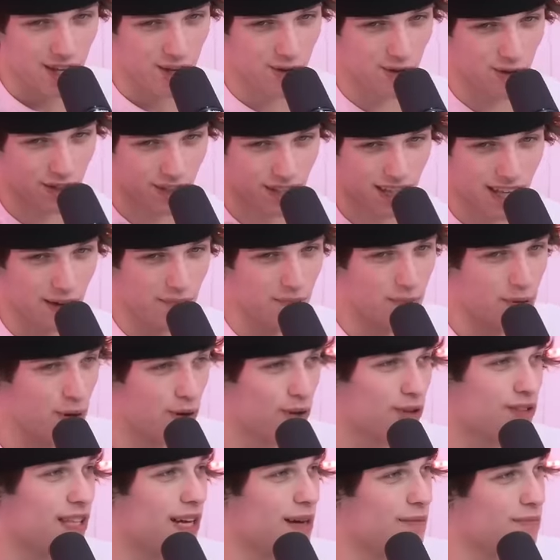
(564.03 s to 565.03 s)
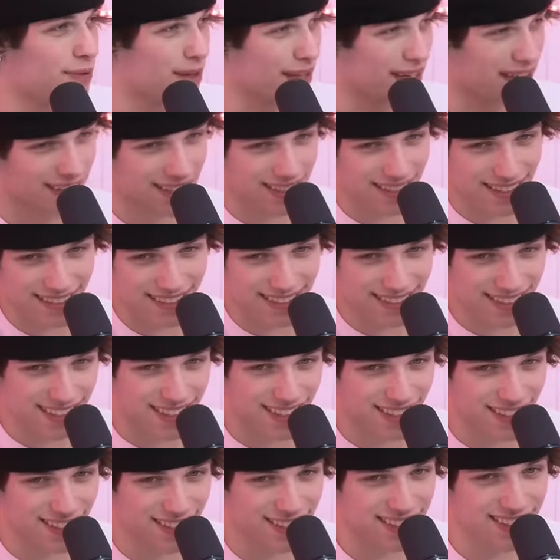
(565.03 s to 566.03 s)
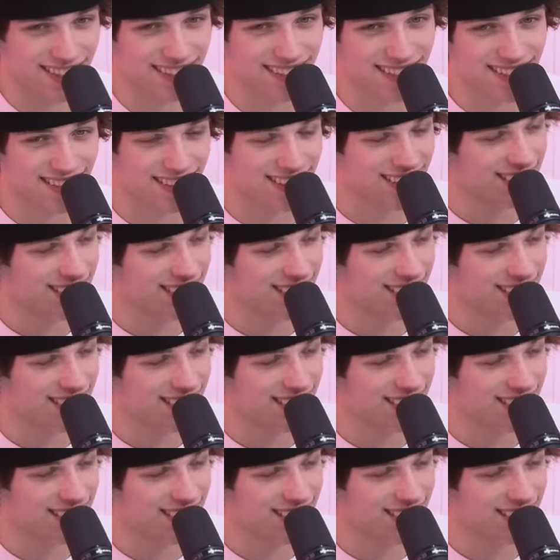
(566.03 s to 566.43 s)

you could like pull up like like goodies.